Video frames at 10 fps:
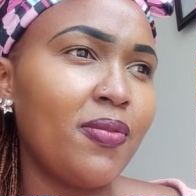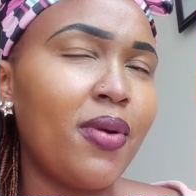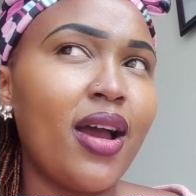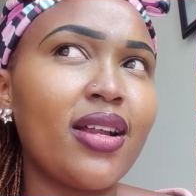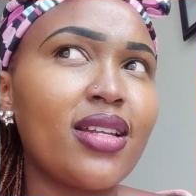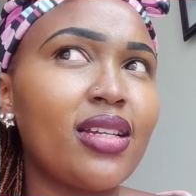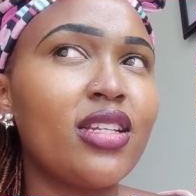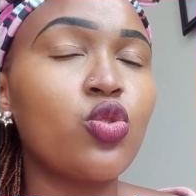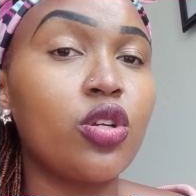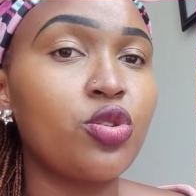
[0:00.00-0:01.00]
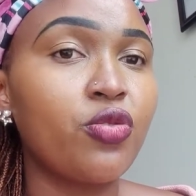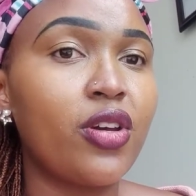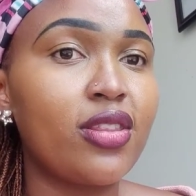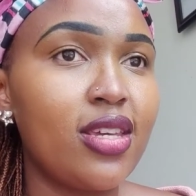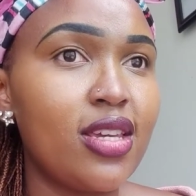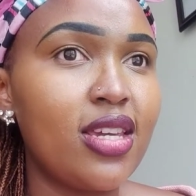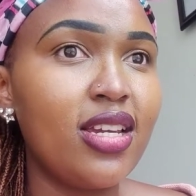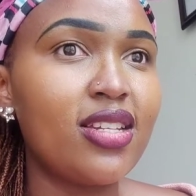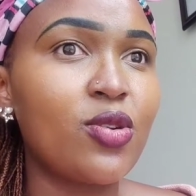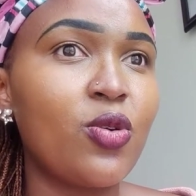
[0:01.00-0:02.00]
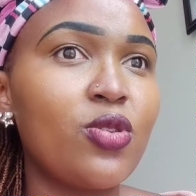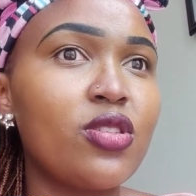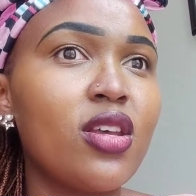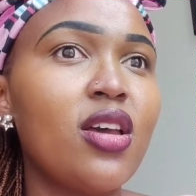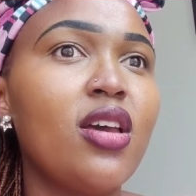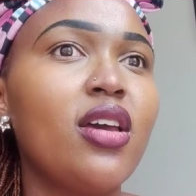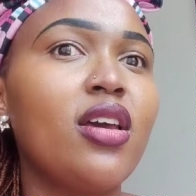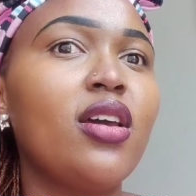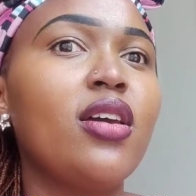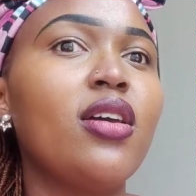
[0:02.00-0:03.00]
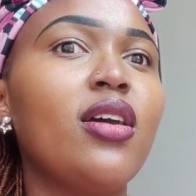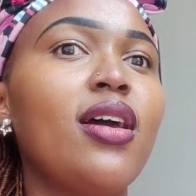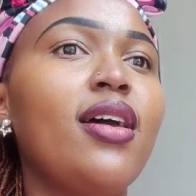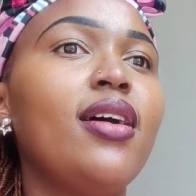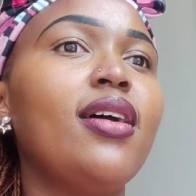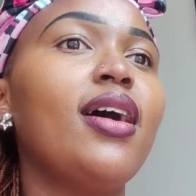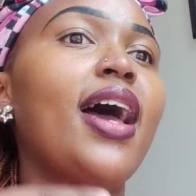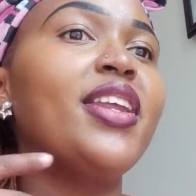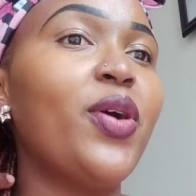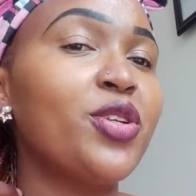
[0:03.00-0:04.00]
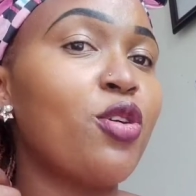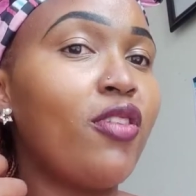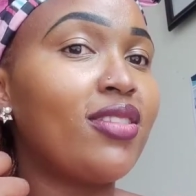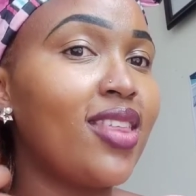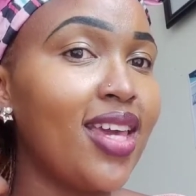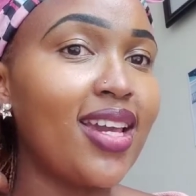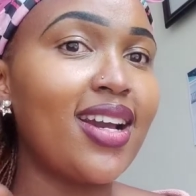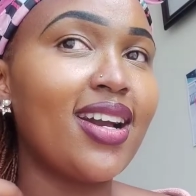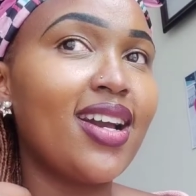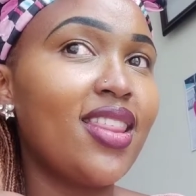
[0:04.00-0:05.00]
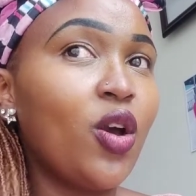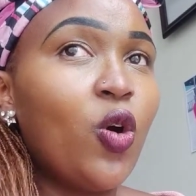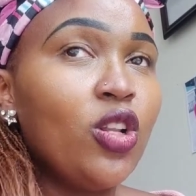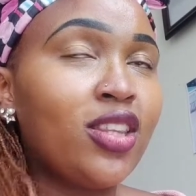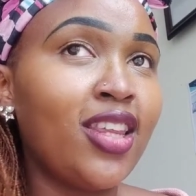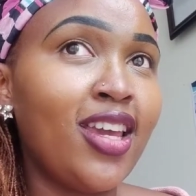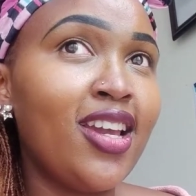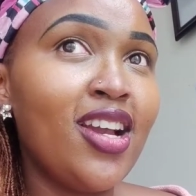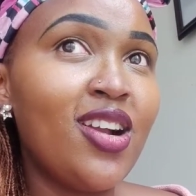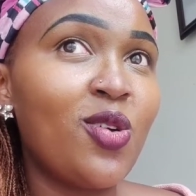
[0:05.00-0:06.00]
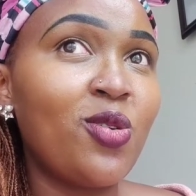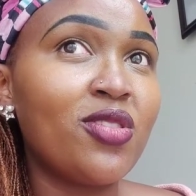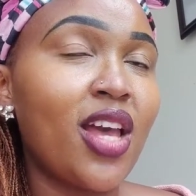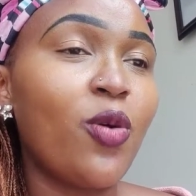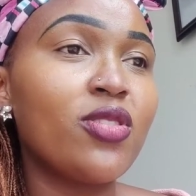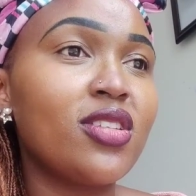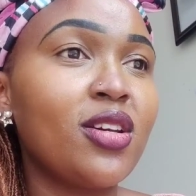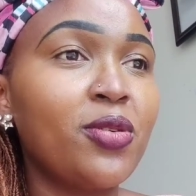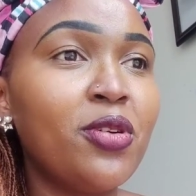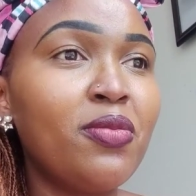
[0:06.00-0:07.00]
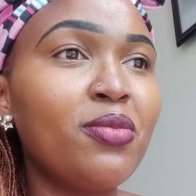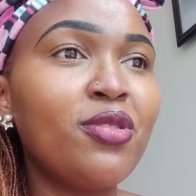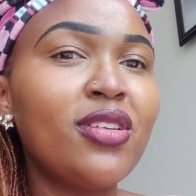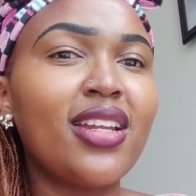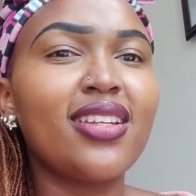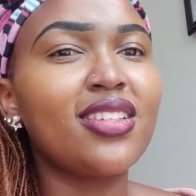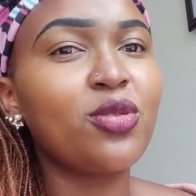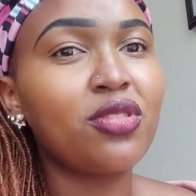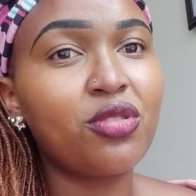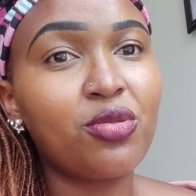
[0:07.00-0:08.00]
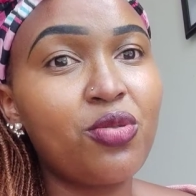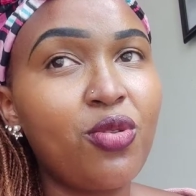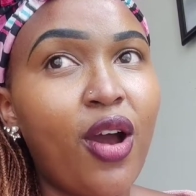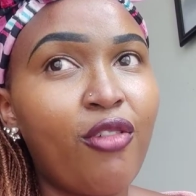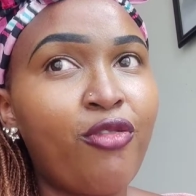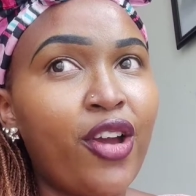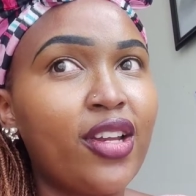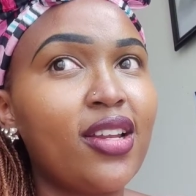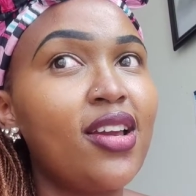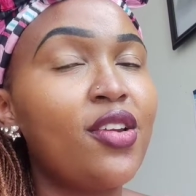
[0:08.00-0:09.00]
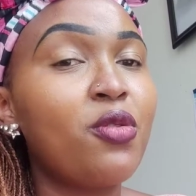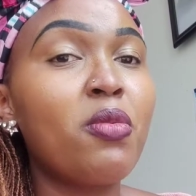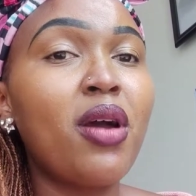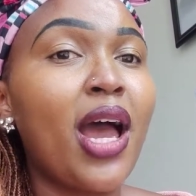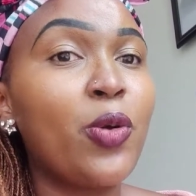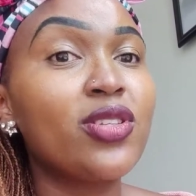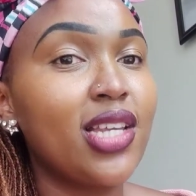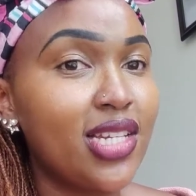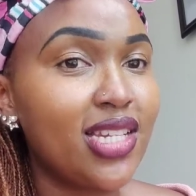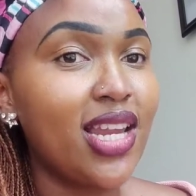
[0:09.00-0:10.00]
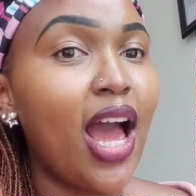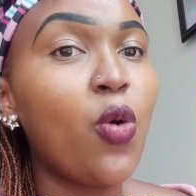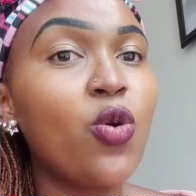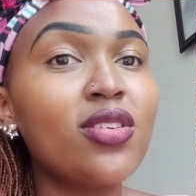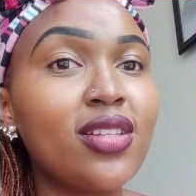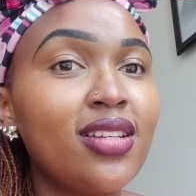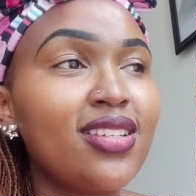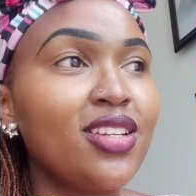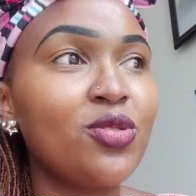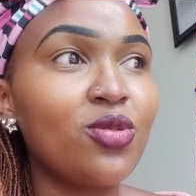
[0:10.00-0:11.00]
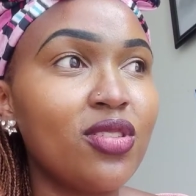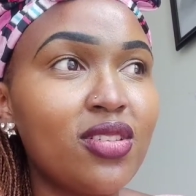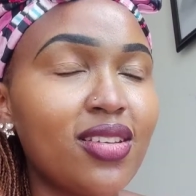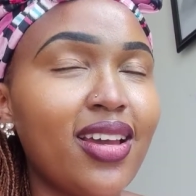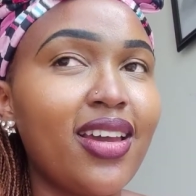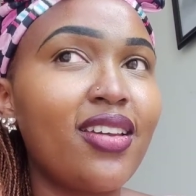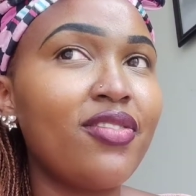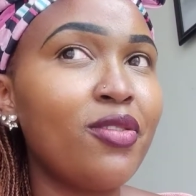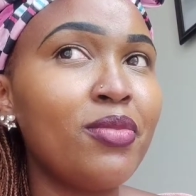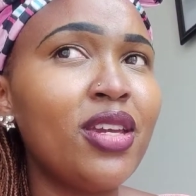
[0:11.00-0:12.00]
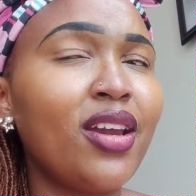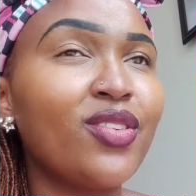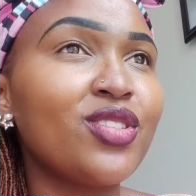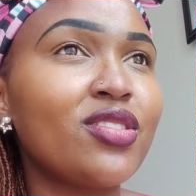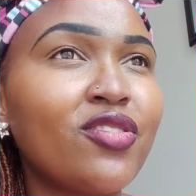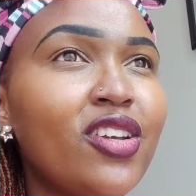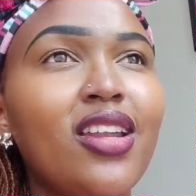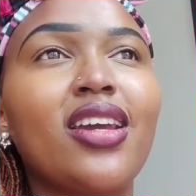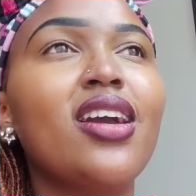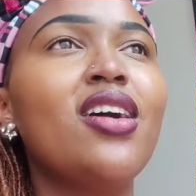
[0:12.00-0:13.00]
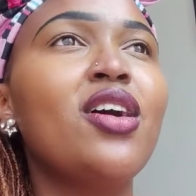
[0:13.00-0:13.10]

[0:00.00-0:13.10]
But I didn't want to overthink it, because I didn't want to overthink the whole thing, because I was in a good mood and I just wanted to go have fun. Remember, I wasn't into this guy. For me, I just felt like